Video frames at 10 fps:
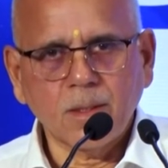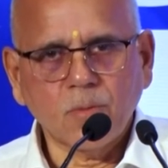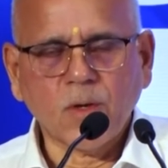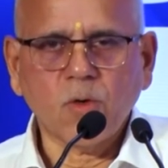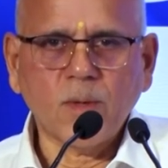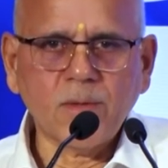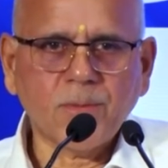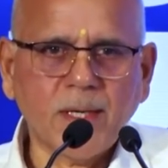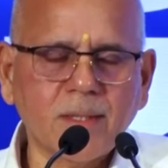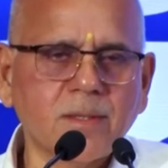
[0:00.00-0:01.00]
One of my
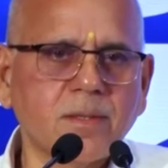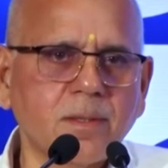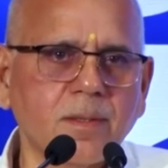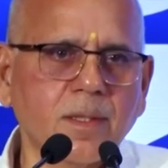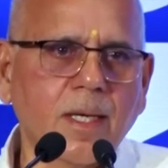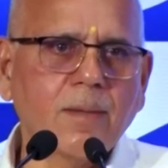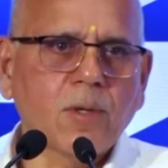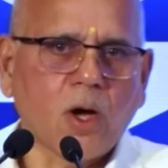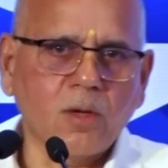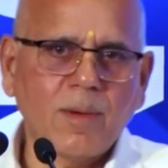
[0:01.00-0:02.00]
friends came
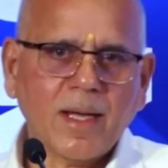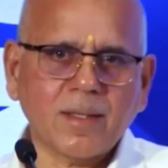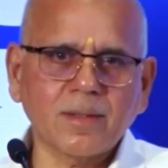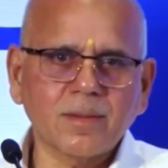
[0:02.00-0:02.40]
long back